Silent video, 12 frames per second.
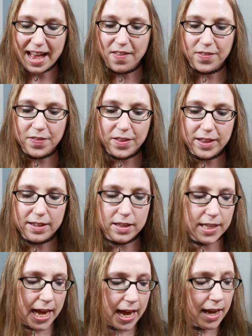And then the
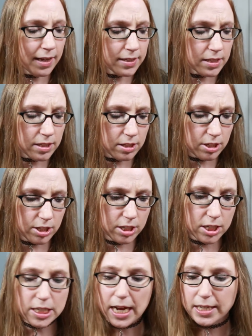last,
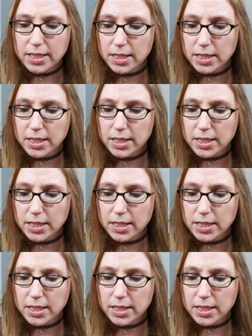yes,